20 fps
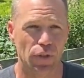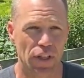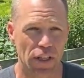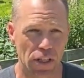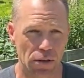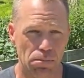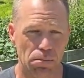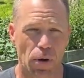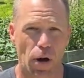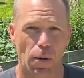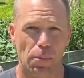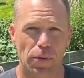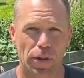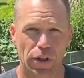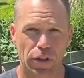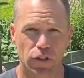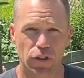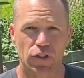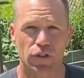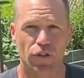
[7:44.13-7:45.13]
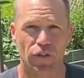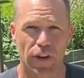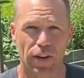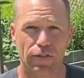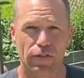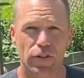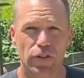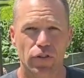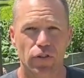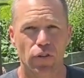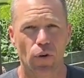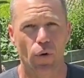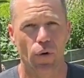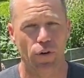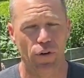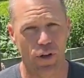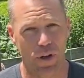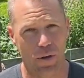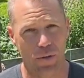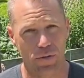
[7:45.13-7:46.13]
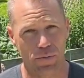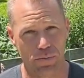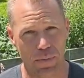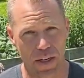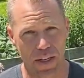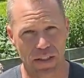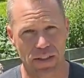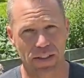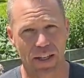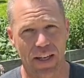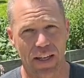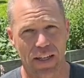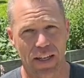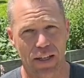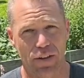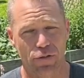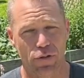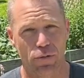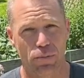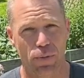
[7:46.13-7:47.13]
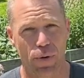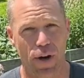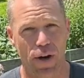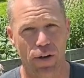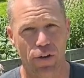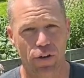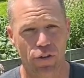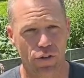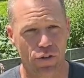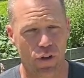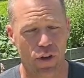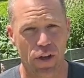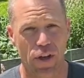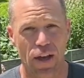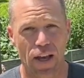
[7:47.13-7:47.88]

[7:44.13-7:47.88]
keep populations of aphids in order to maintain aphid predators,